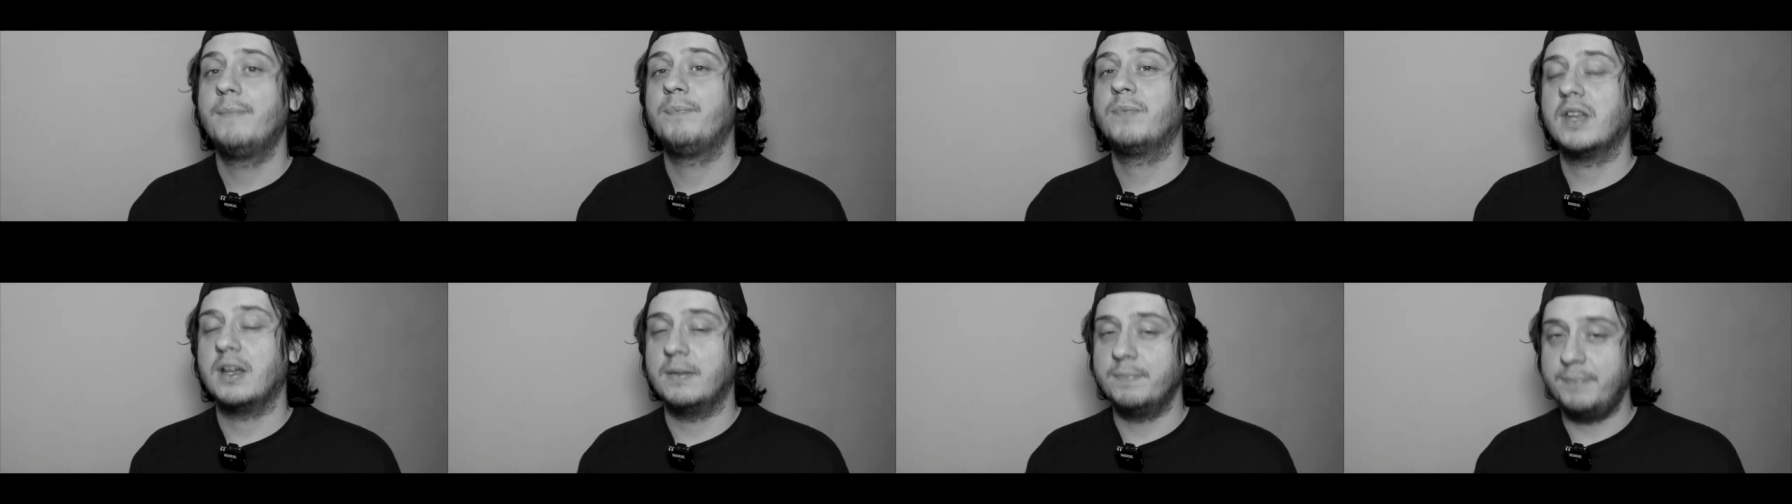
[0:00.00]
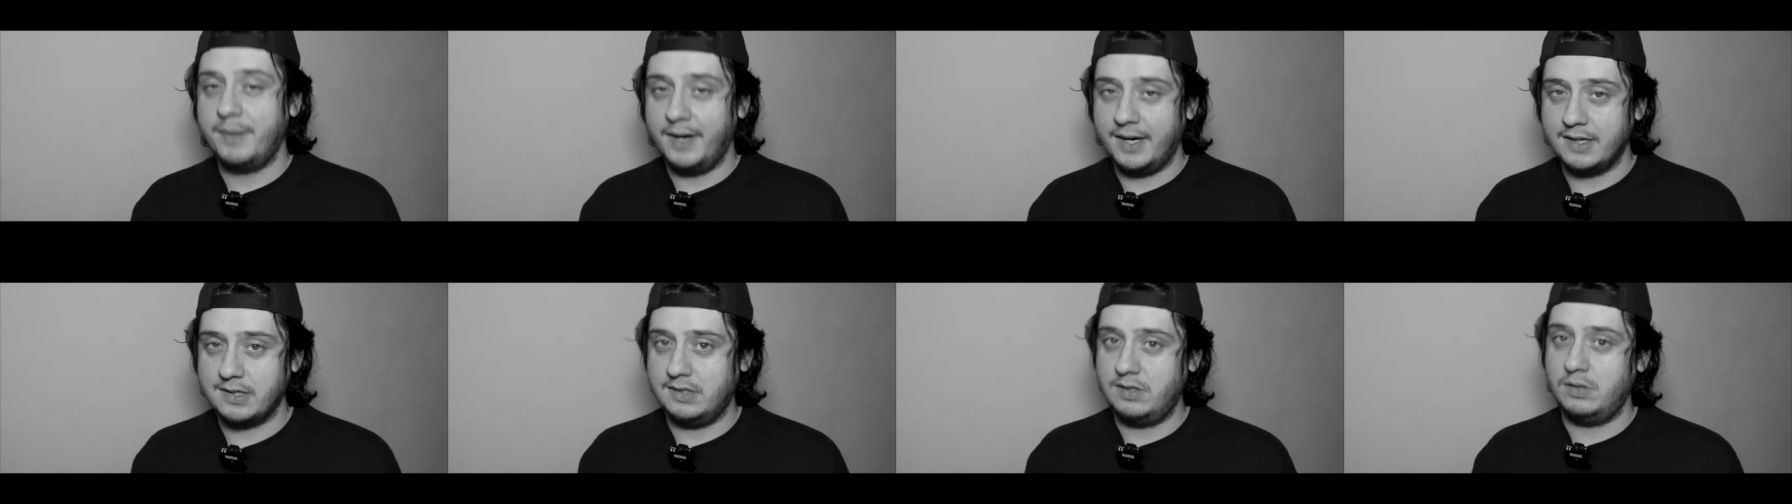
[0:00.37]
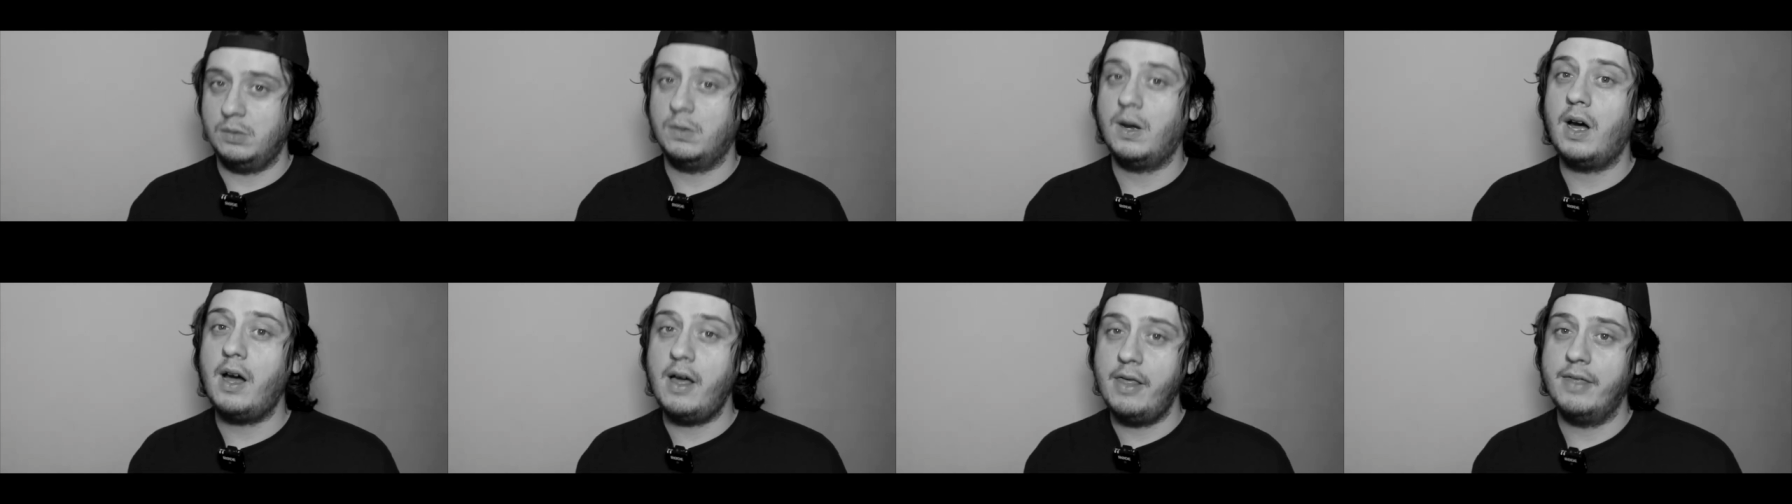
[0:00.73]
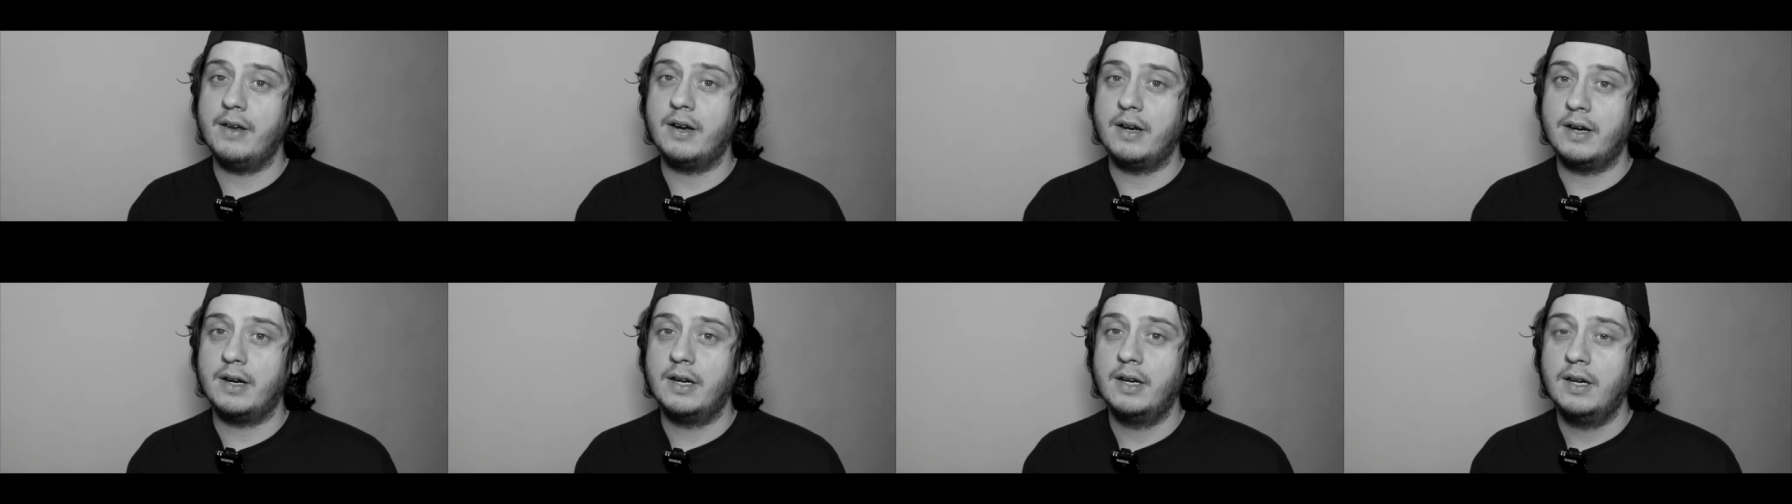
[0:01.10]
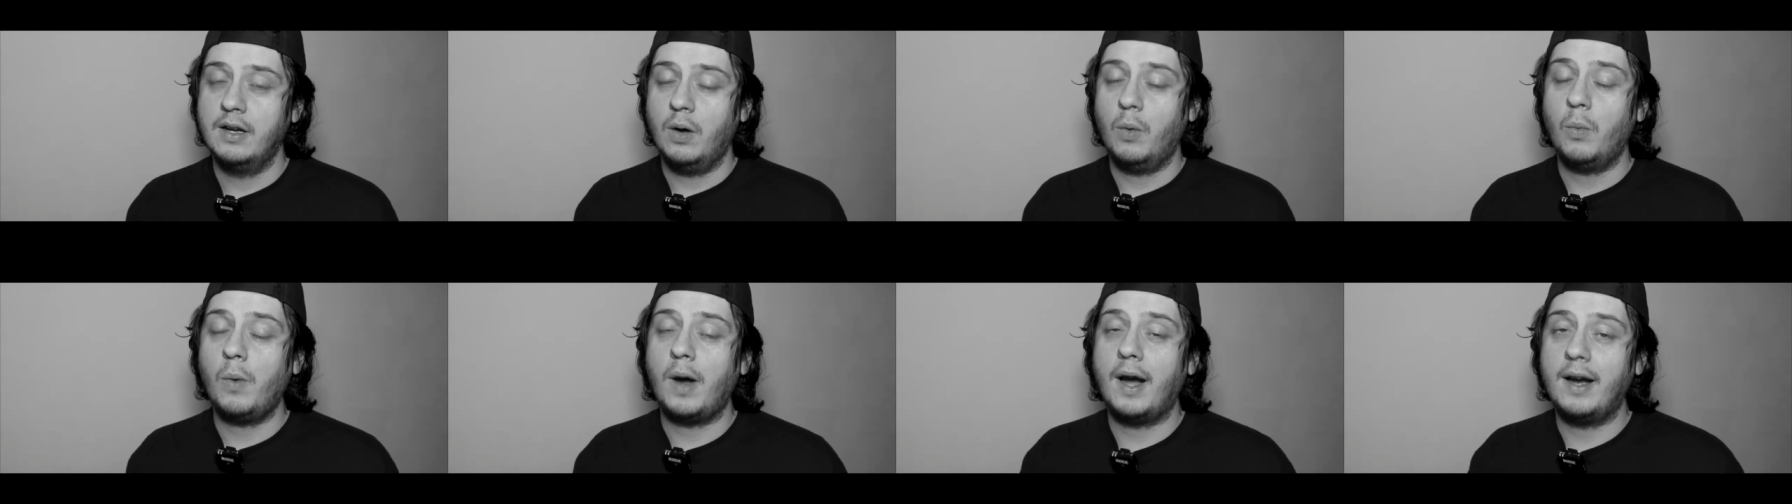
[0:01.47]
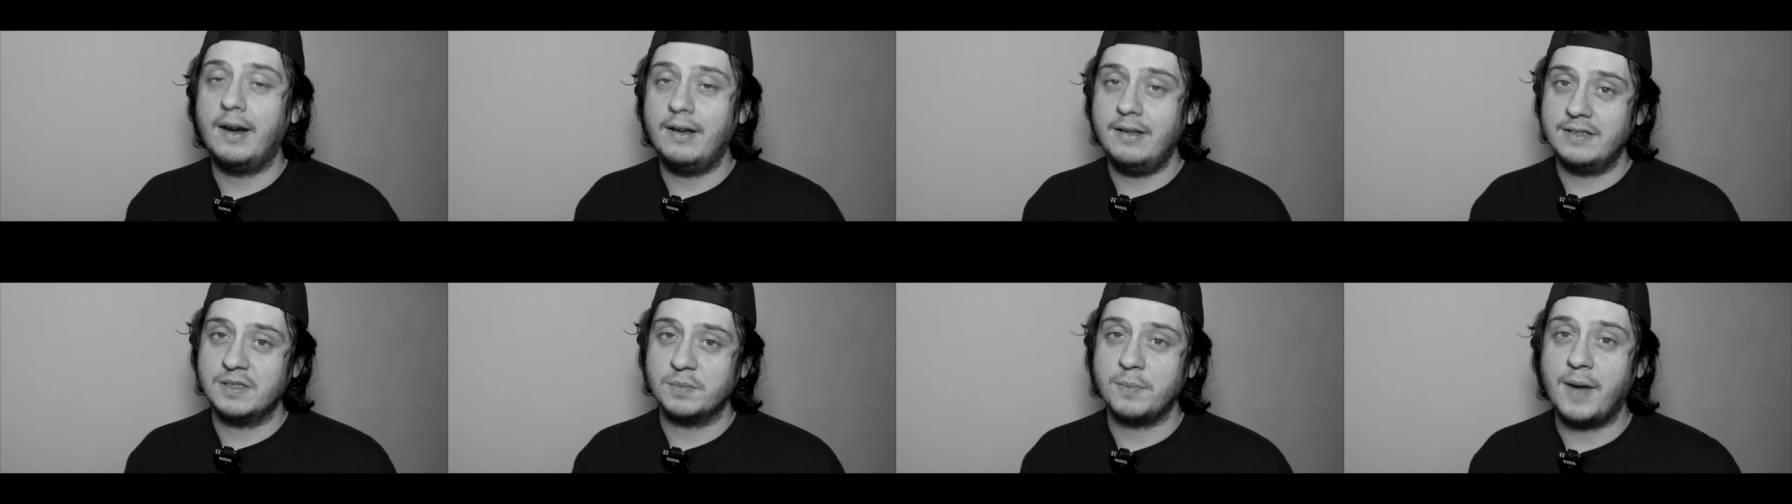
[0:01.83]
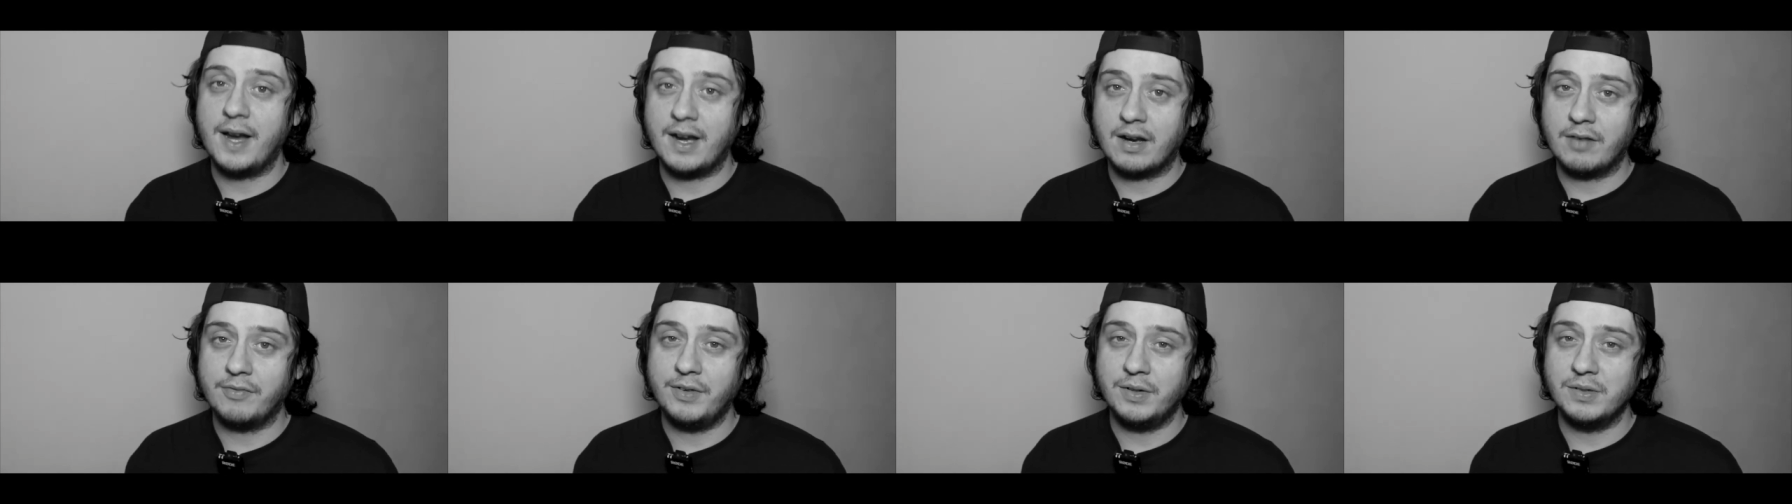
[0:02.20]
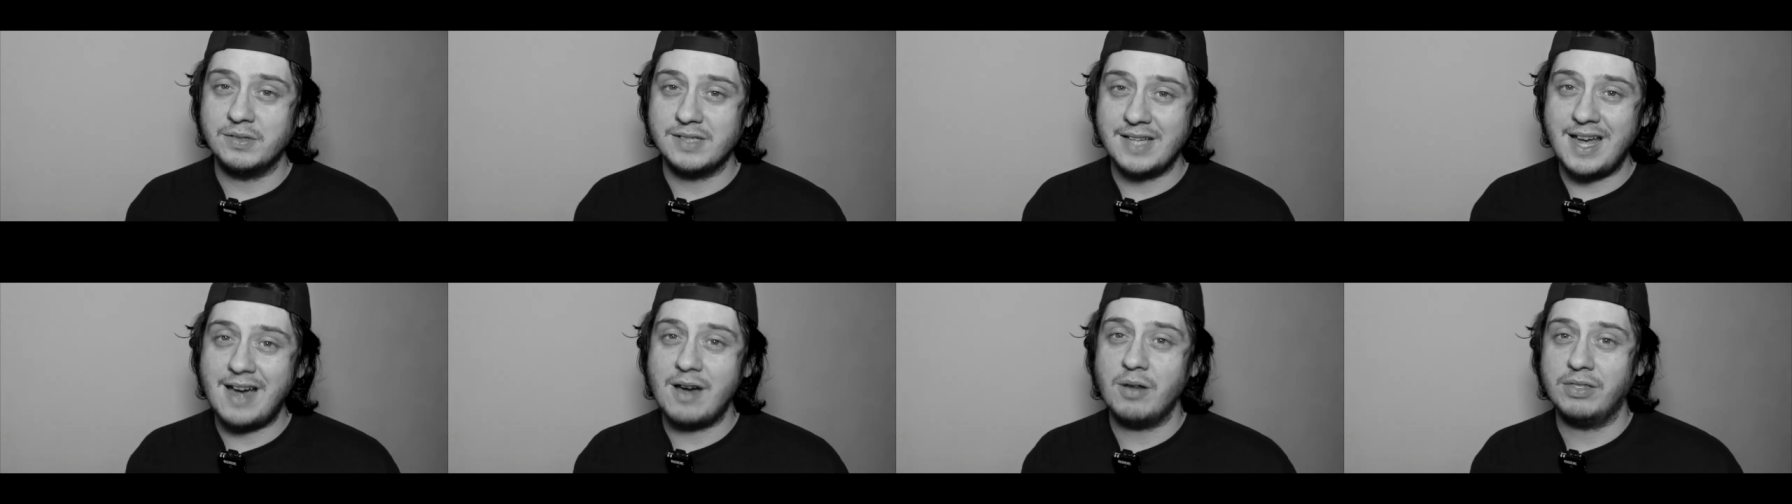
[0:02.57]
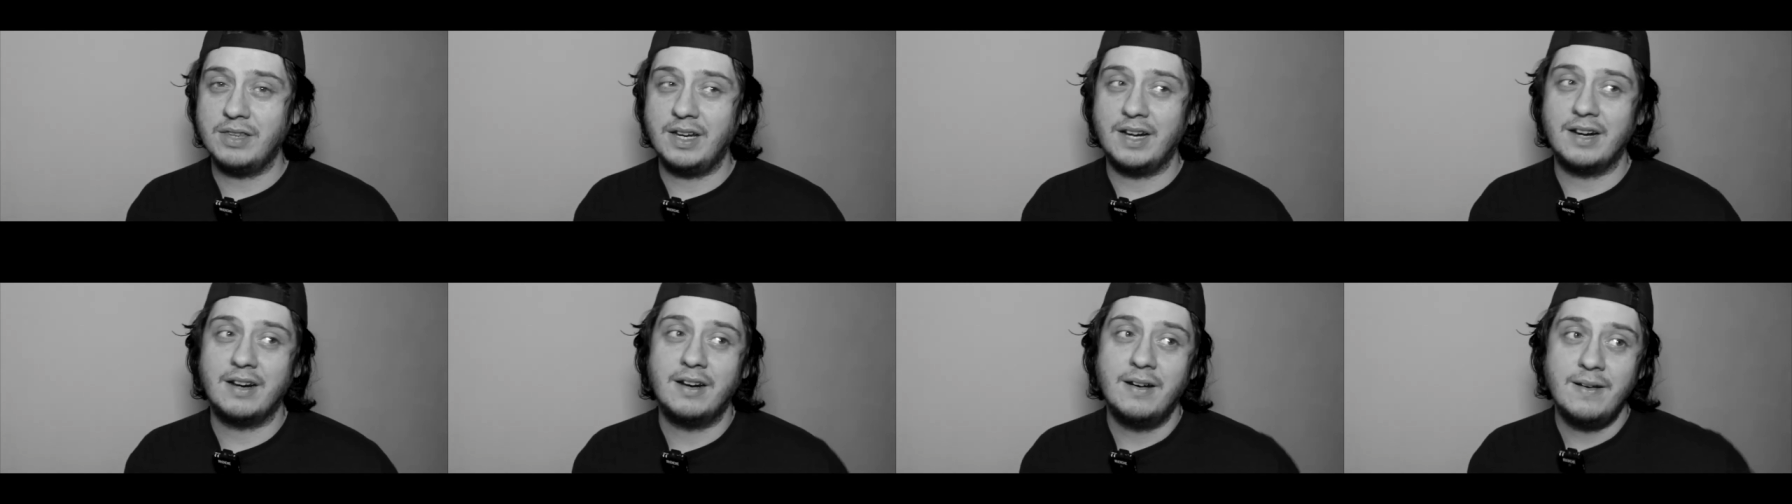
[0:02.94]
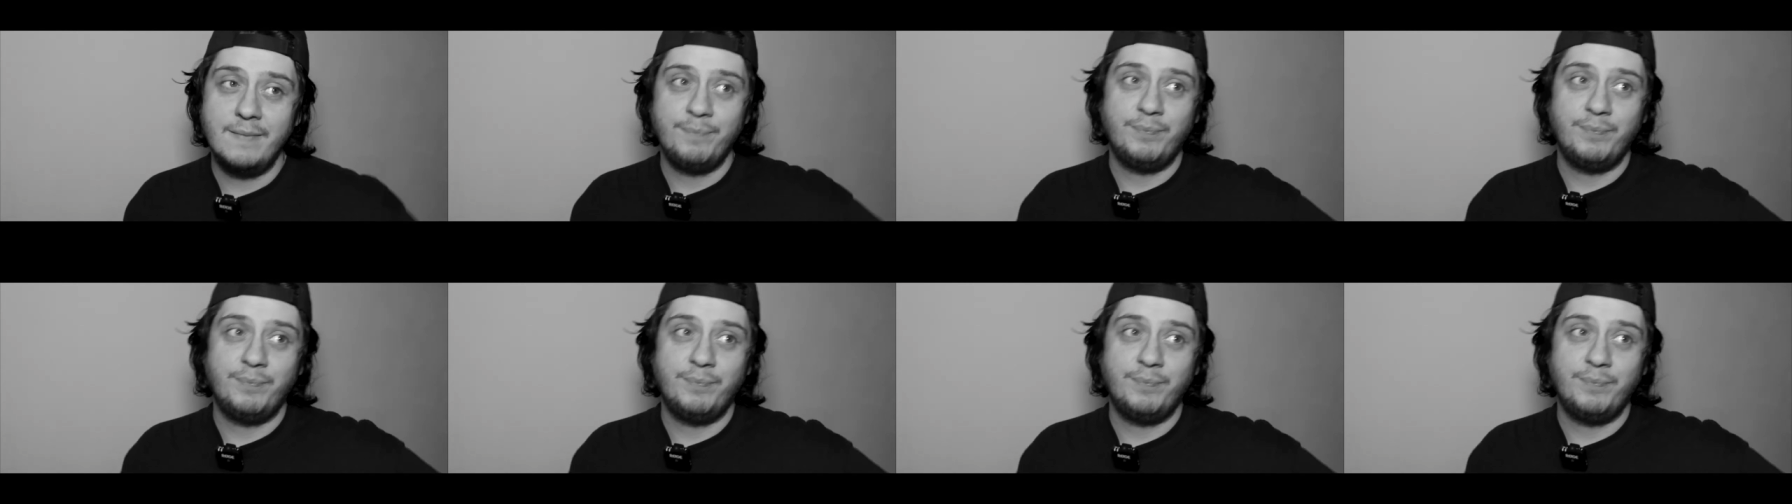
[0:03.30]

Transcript: compared to other wireless microphones out there